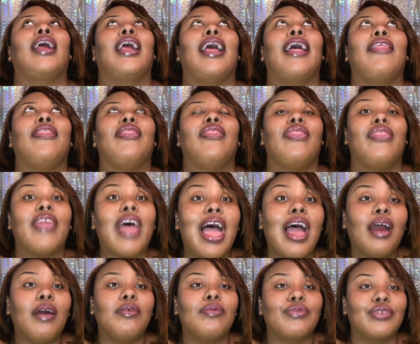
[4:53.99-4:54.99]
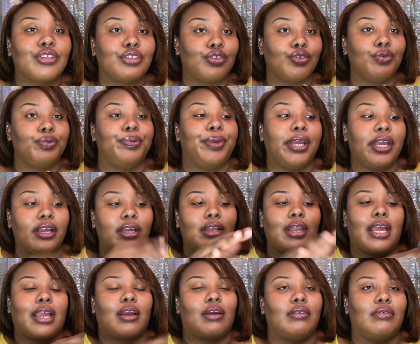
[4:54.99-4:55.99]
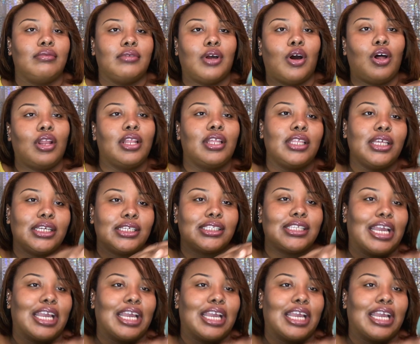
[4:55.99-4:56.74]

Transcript: And that was too big, like all of this.